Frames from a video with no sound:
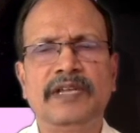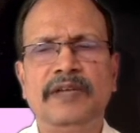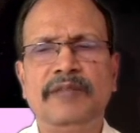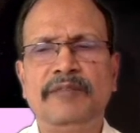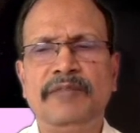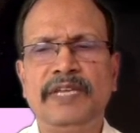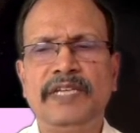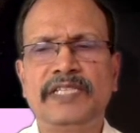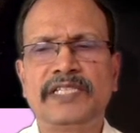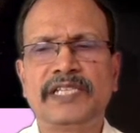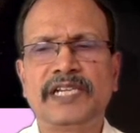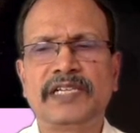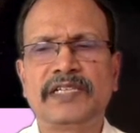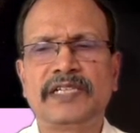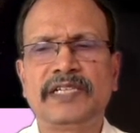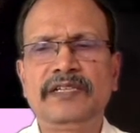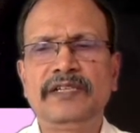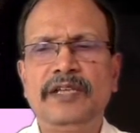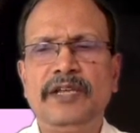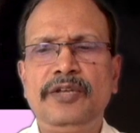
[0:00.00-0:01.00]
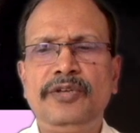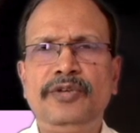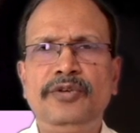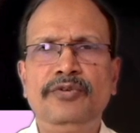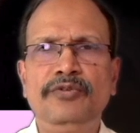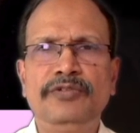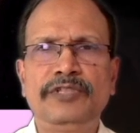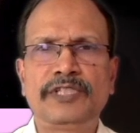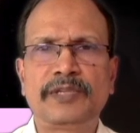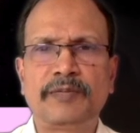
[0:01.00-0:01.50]
may result in
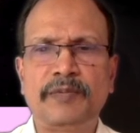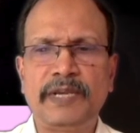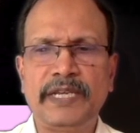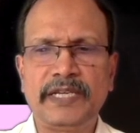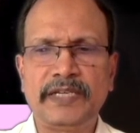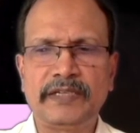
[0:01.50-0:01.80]
huge spleen.